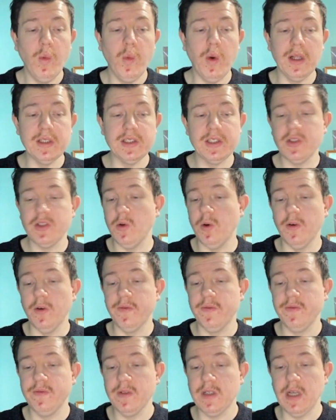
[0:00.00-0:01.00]
one sort
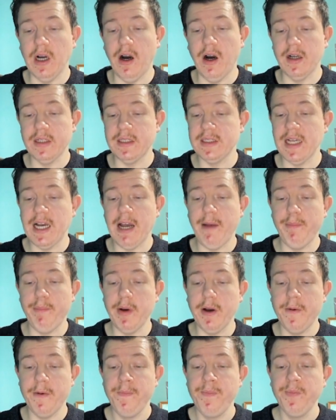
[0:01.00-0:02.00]
of card and that.
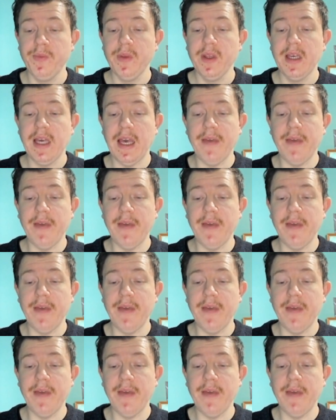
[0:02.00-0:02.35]
But